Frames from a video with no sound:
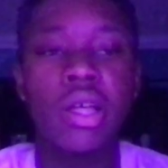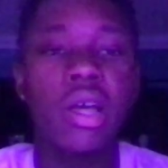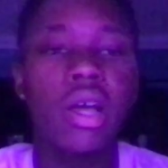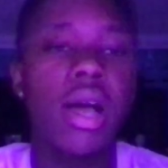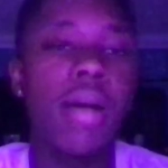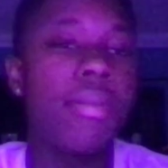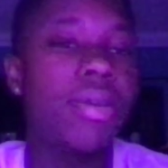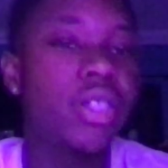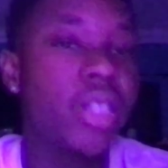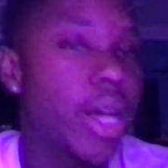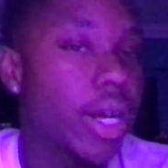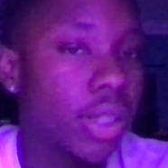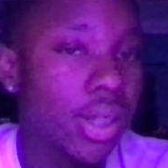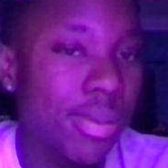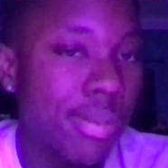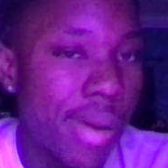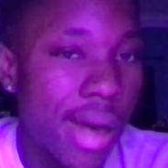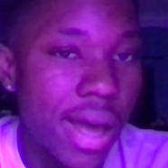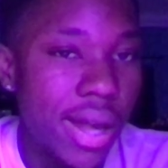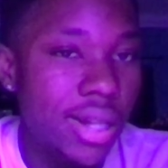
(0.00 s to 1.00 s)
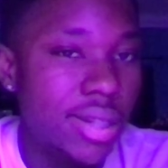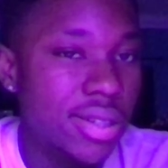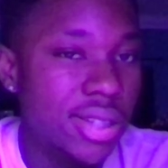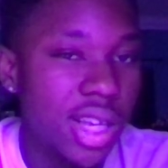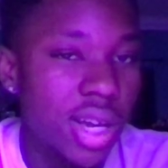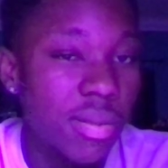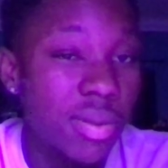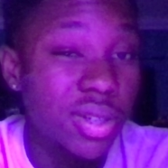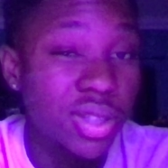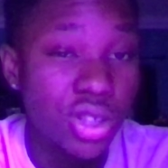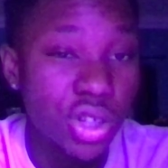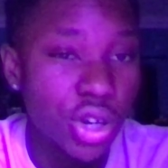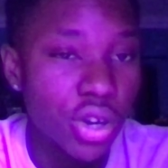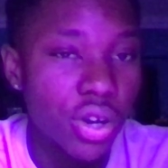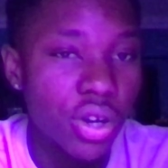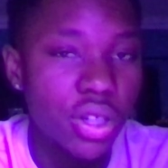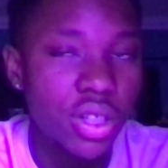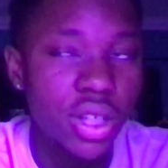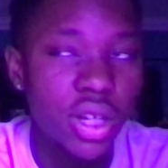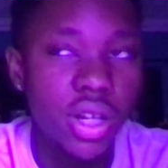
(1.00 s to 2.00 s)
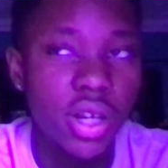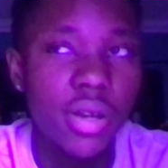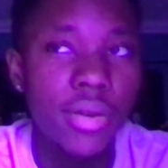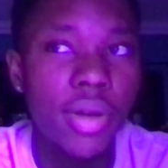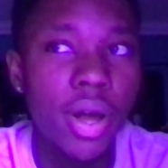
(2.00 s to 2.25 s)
I'm gonna check the back and see how sugar is in it.